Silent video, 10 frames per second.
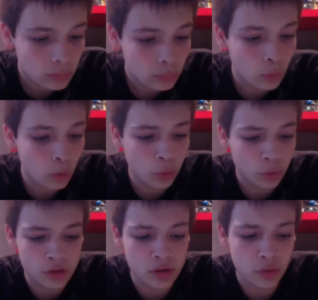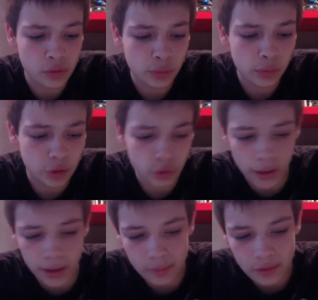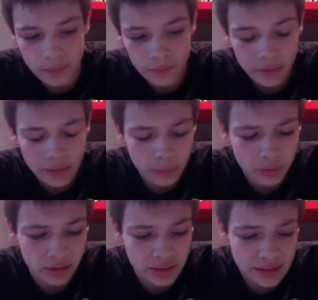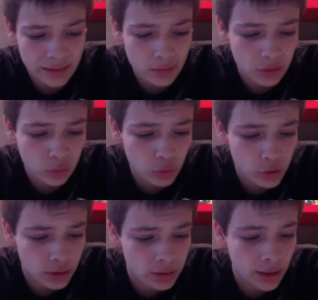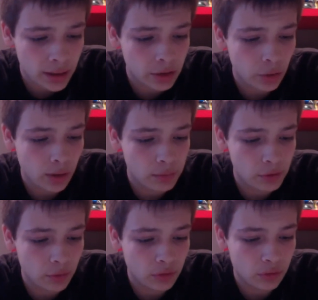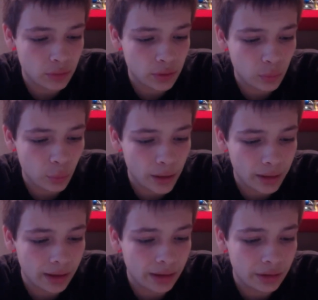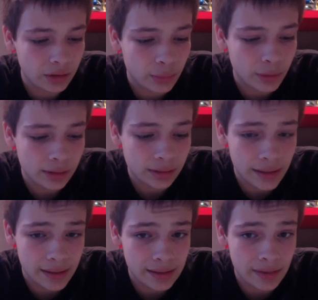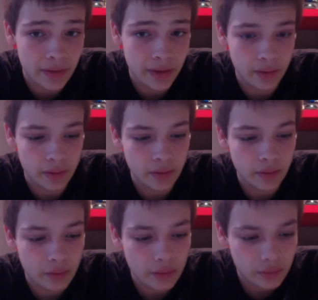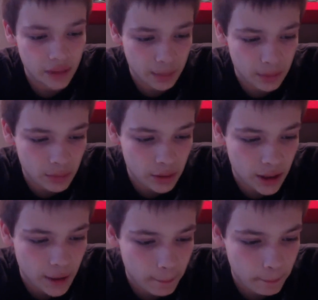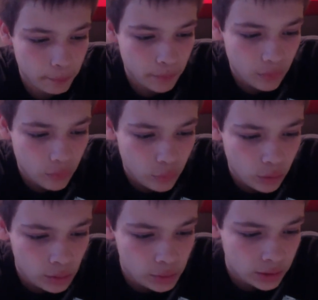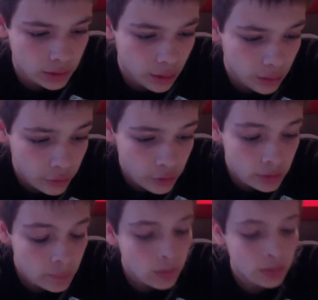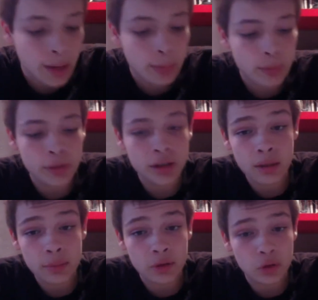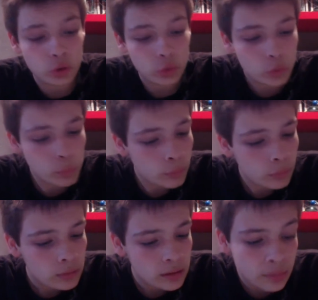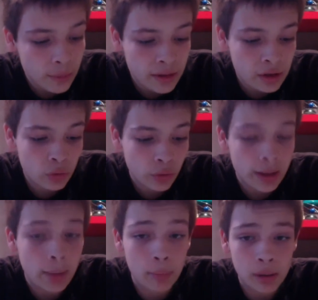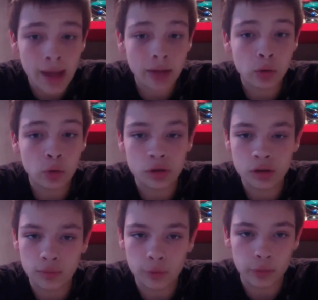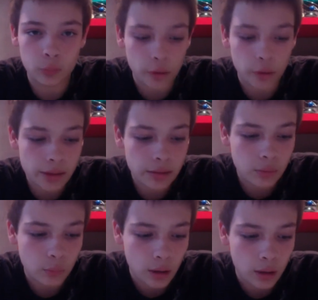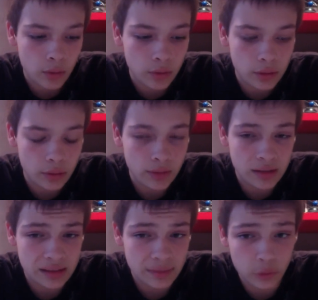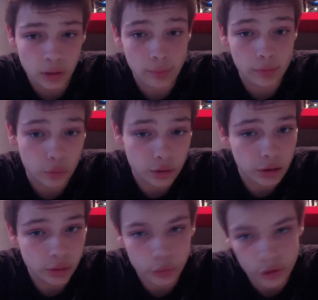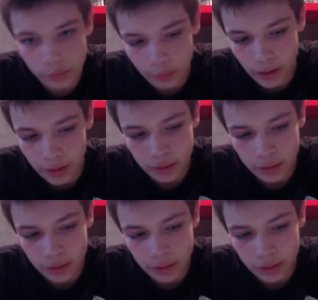or 331 grams, but the Nexus 7 is 290 grams, so it's going to be weighing a little bit less than the iPad Mini. When it comes to colors, the iPad Mini comes in two, space gray and black, or silver and white, while the Nexus 7 comes in one color, which is black.